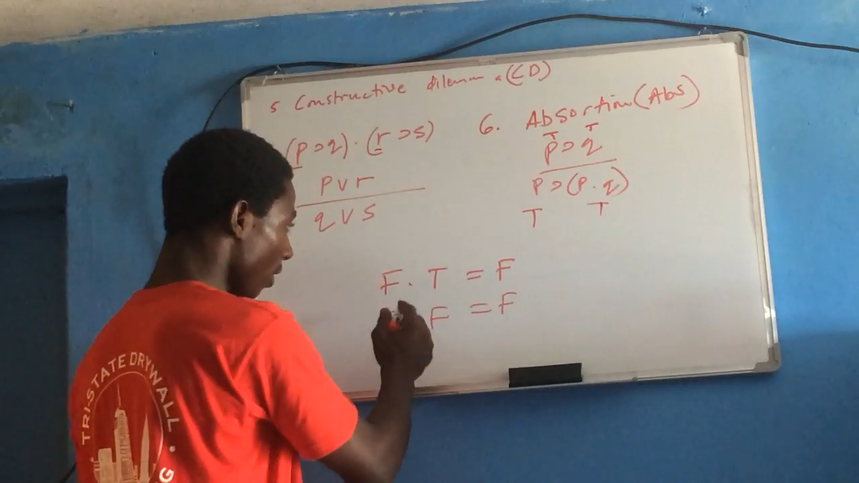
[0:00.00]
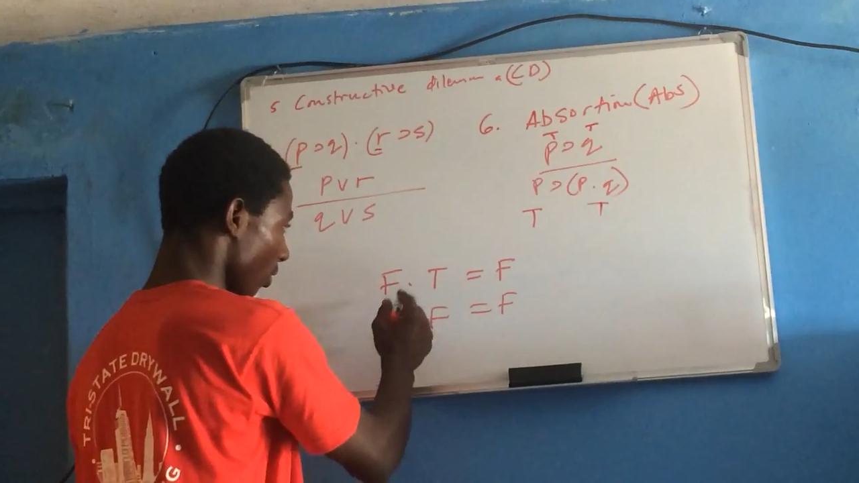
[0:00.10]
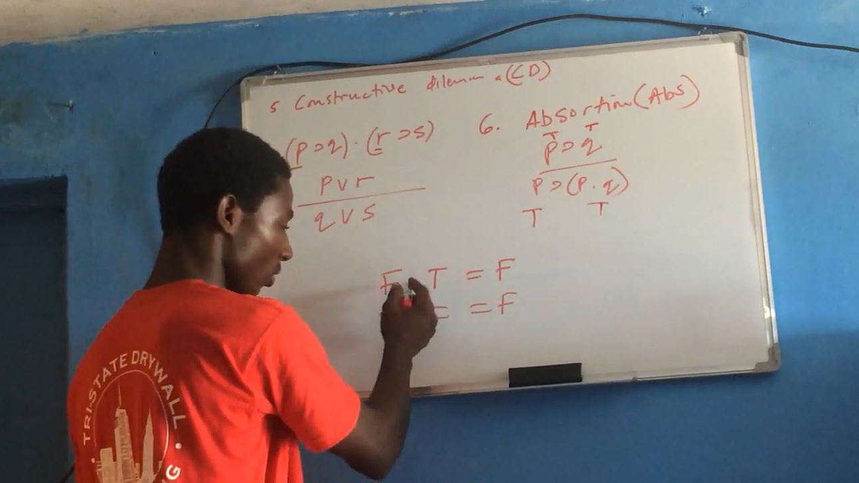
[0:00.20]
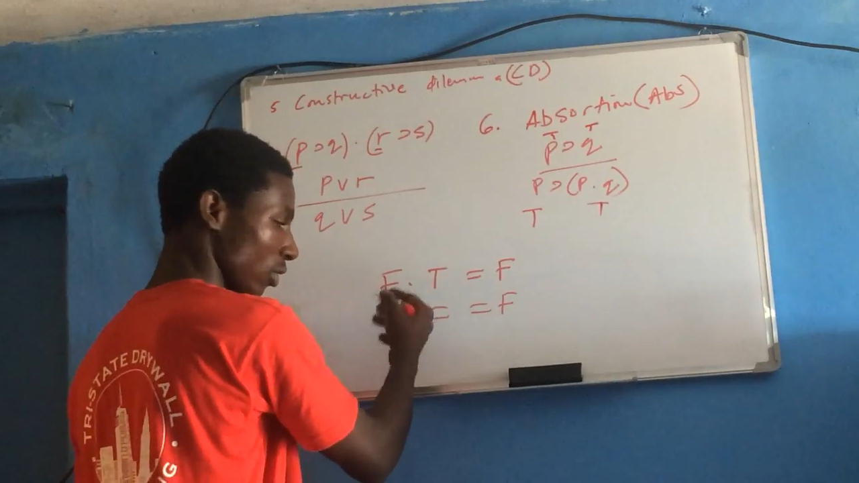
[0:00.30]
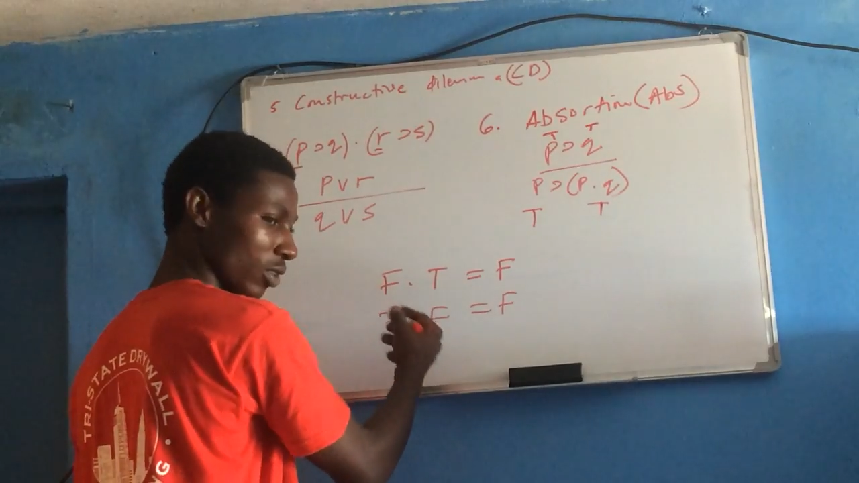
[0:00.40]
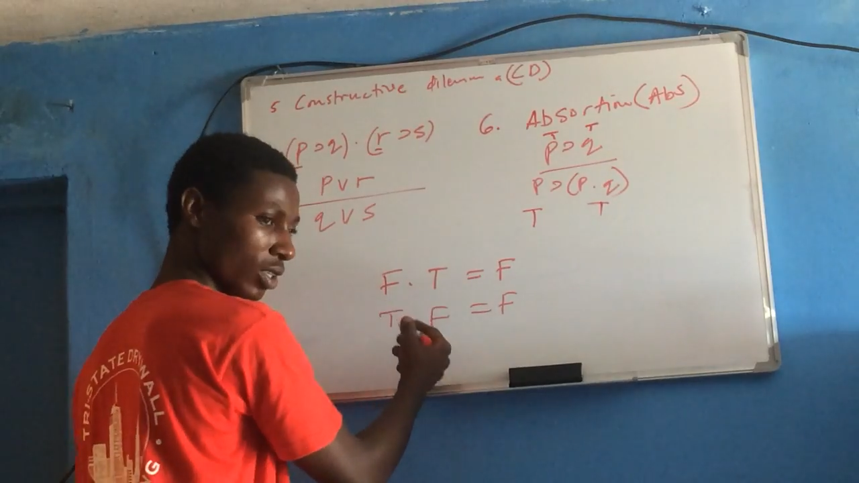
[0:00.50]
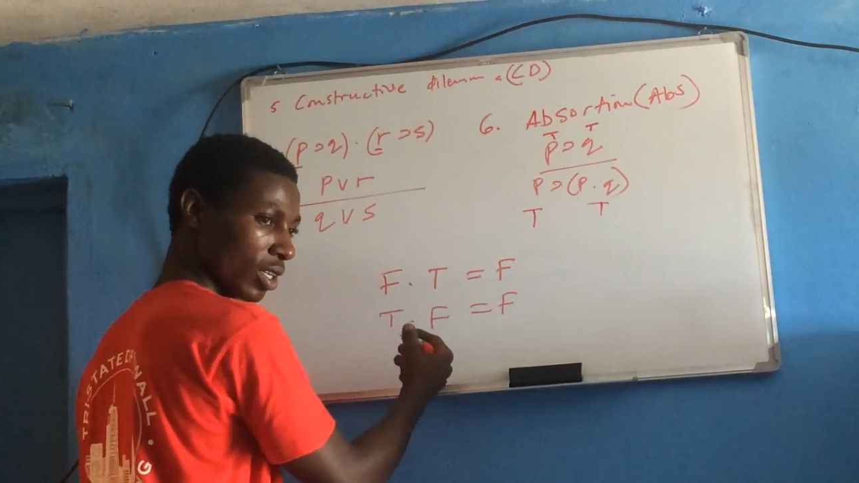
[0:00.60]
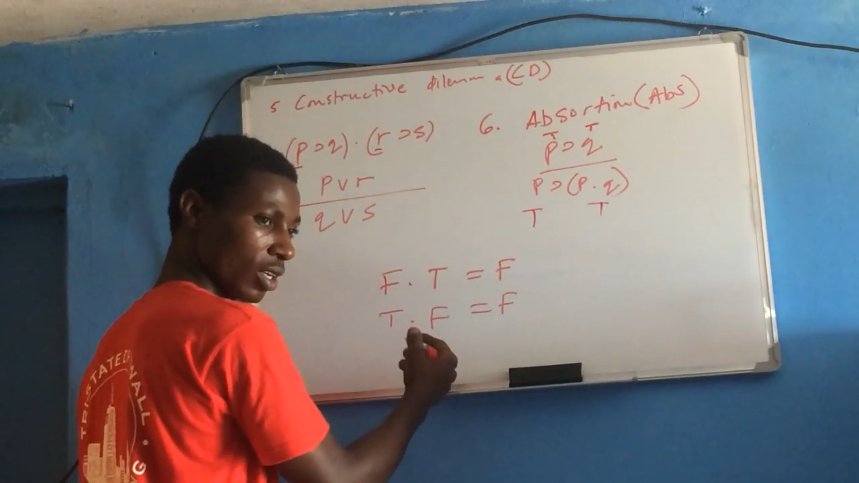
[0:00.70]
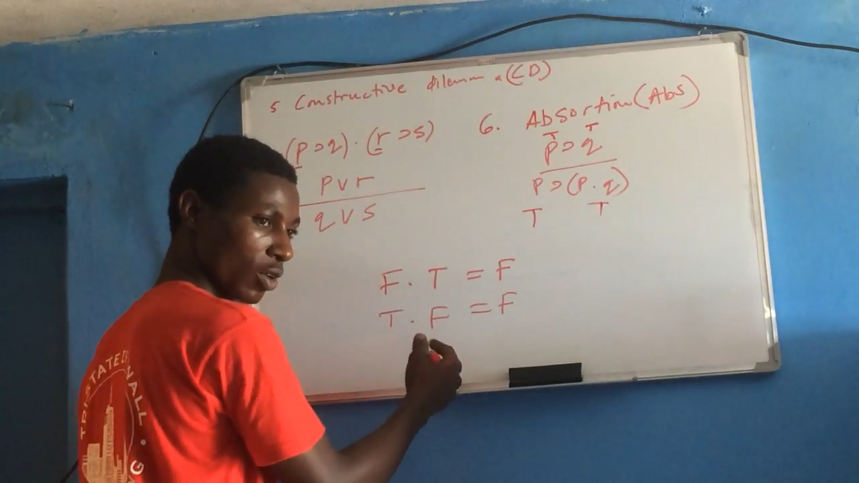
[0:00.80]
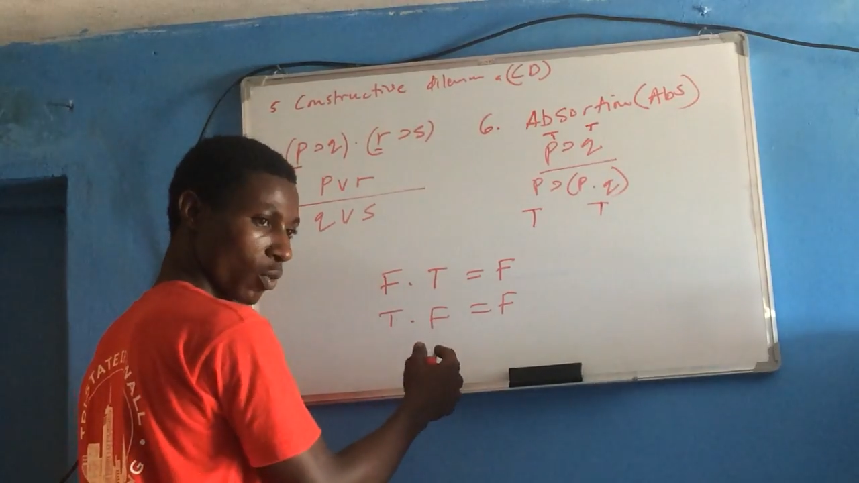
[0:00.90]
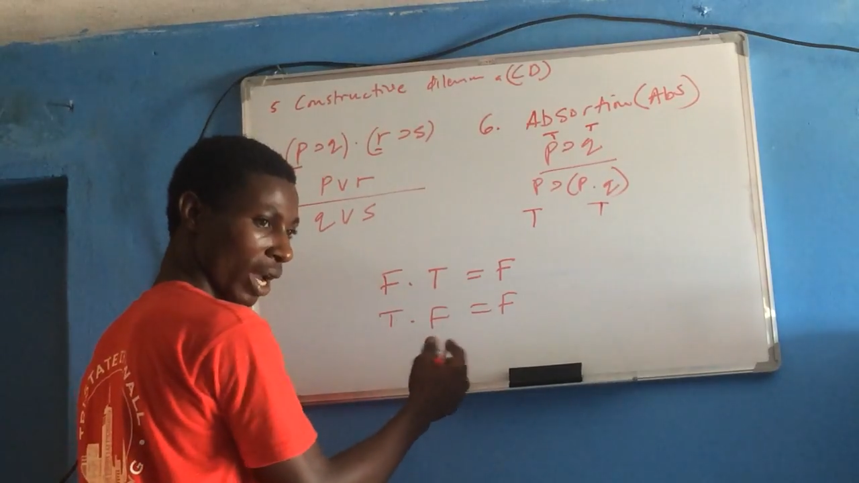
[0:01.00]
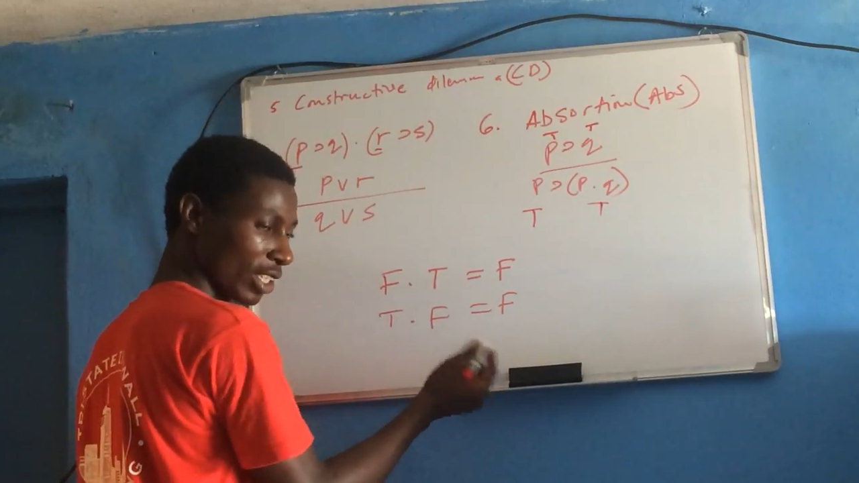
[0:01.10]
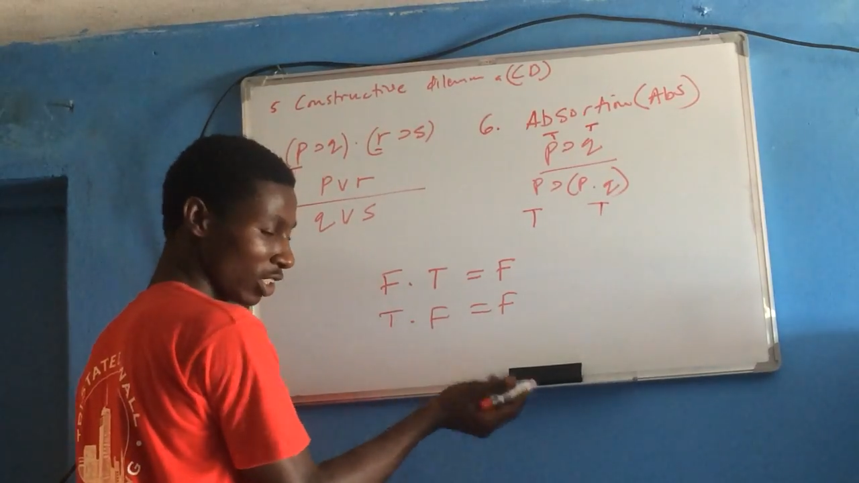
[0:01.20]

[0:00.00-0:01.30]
false. Well,